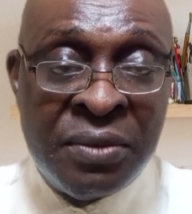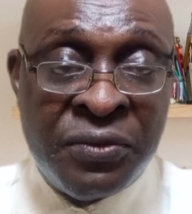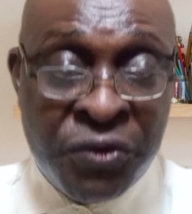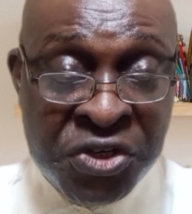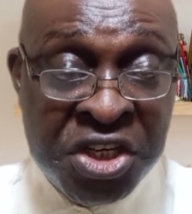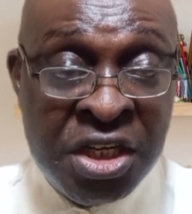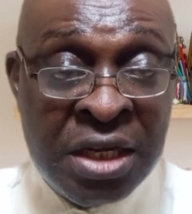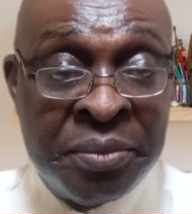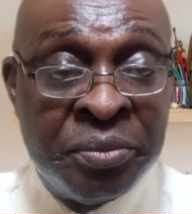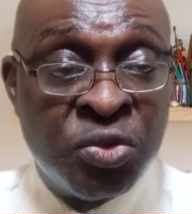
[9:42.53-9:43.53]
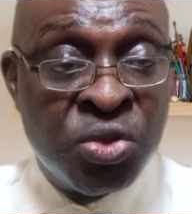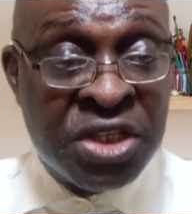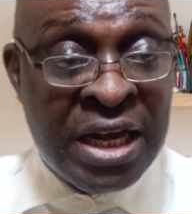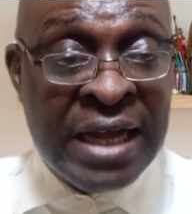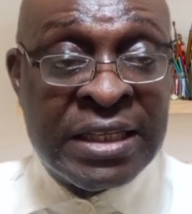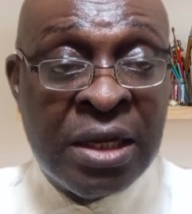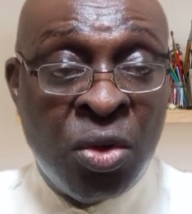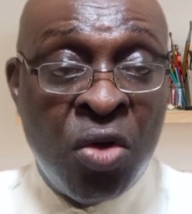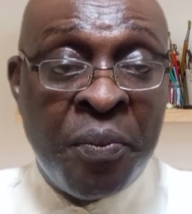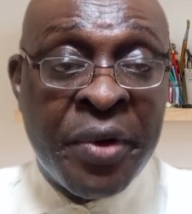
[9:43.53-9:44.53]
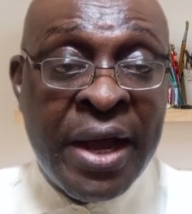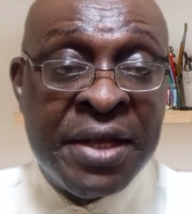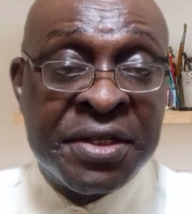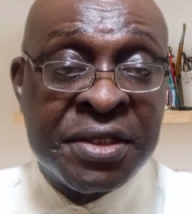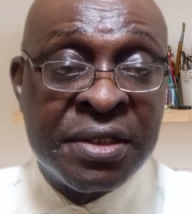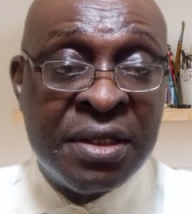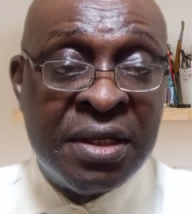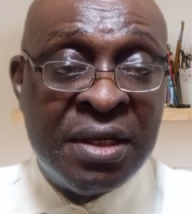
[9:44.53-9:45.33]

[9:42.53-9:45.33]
forcing them to sell at a low price.